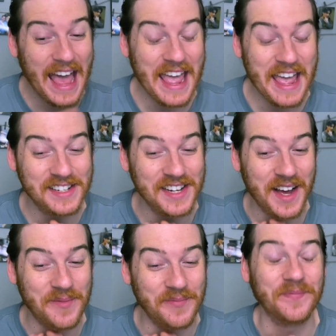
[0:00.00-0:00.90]
And
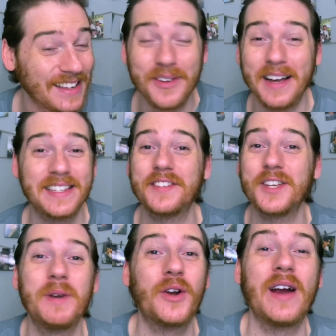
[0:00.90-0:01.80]
um, you guys have
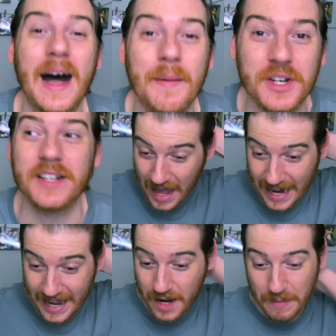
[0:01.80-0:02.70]
so many great options.
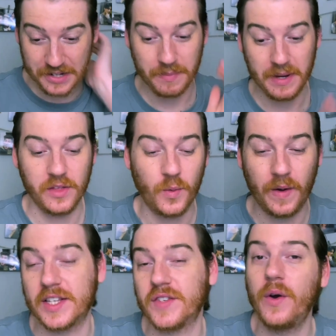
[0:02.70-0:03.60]
I can't imagine being the
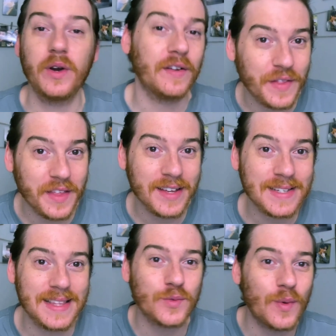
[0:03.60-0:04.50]
one that's voting for
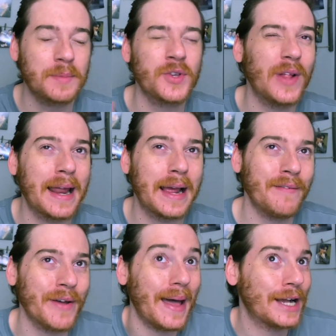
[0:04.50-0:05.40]
this. That's why I'm so glad I
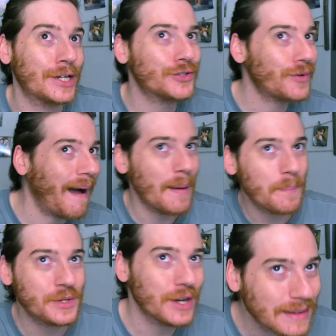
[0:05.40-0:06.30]
gave y'all extra
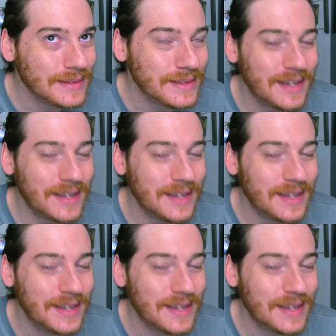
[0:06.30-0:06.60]
options.